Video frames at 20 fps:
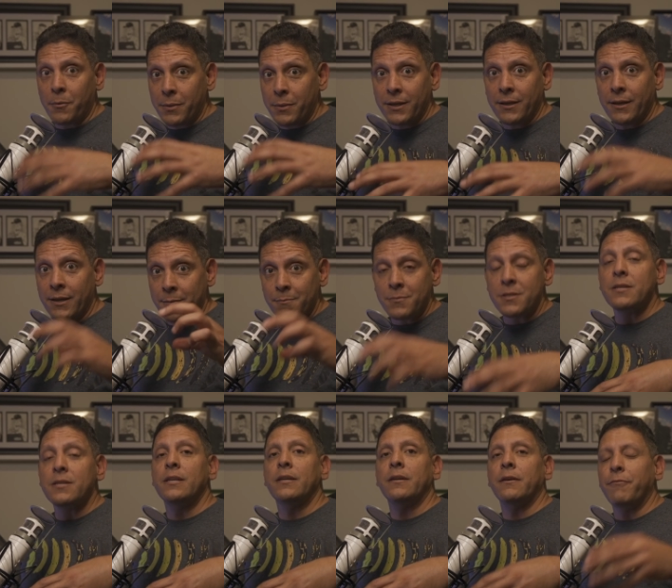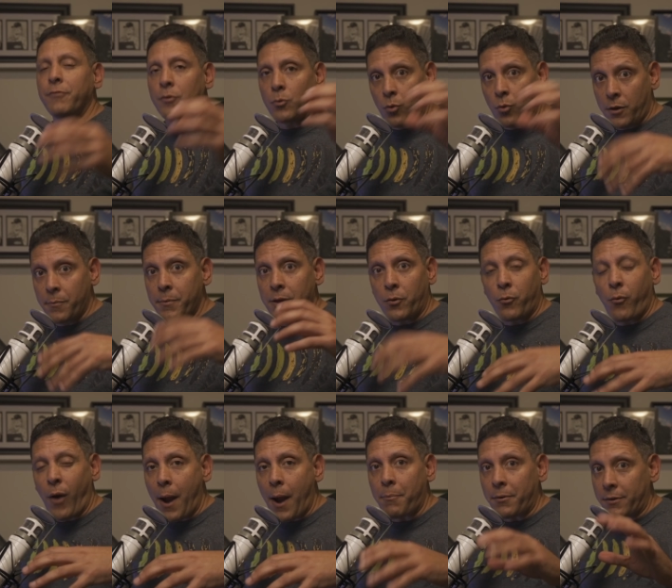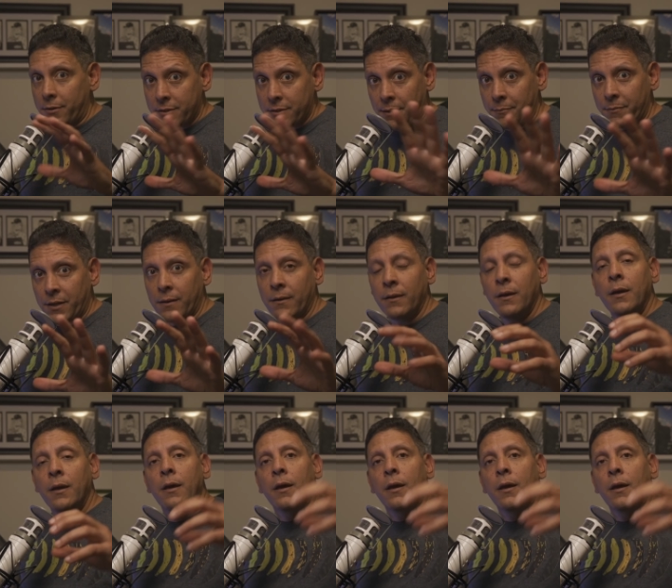to be an MC, if you want to be a rapper, same thing.